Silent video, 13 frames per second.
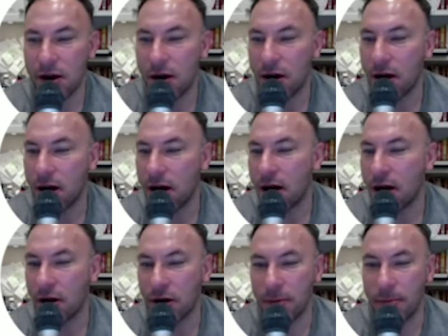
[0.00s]

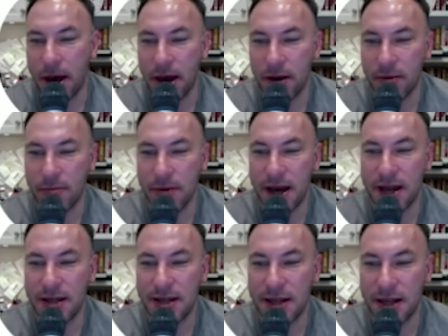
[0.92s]
ertapenem,
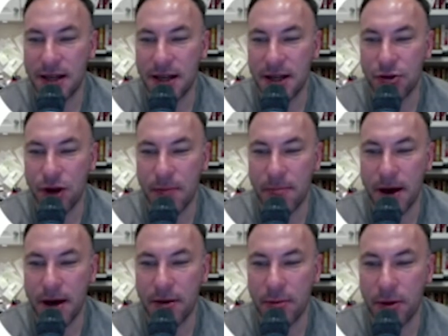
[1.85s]
and D,
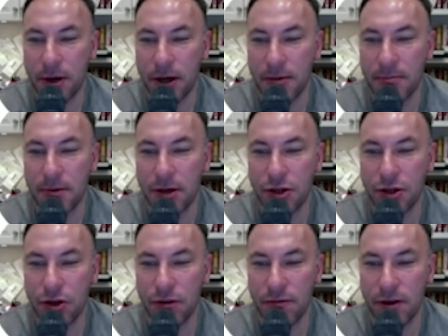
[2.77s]
trimethoprim
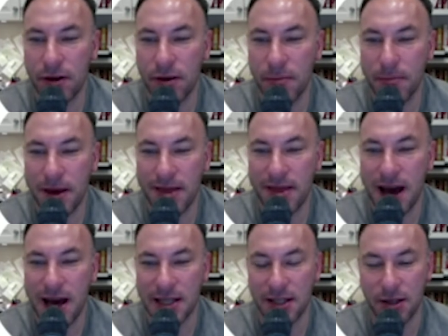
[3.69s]

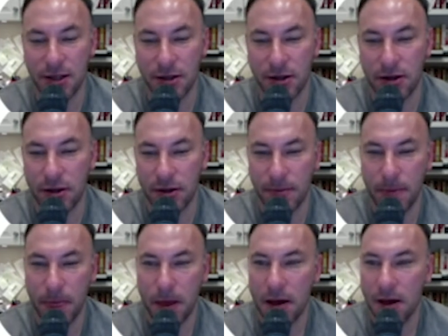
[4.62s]
sulfamethoxazole. All
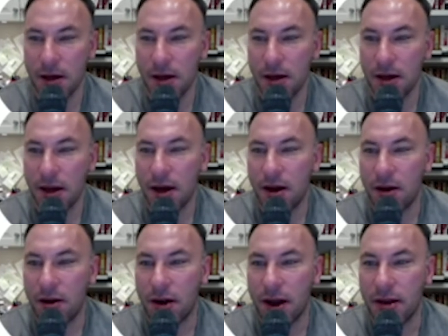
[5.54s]

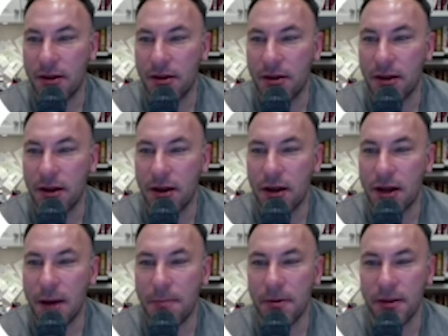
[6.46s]
right,
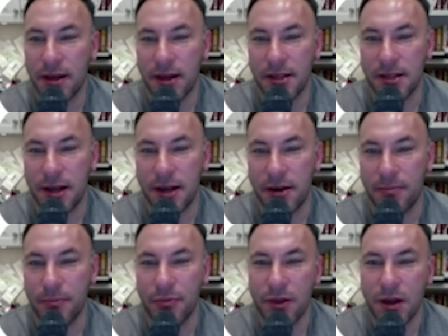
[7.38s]
couple things here.
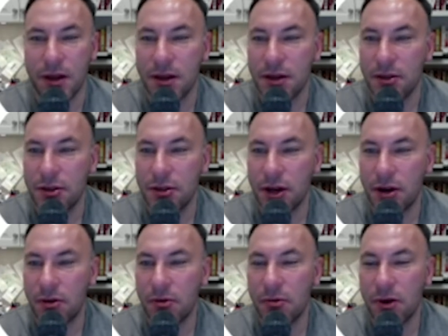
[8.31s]

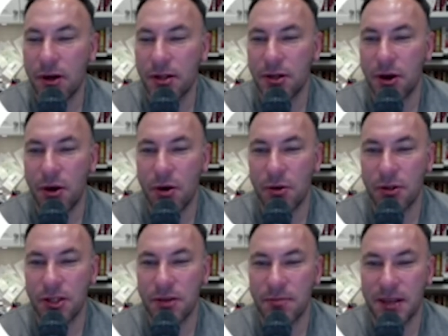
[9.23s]
So we're told
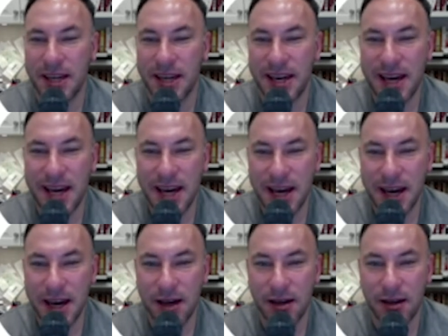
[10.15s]
some key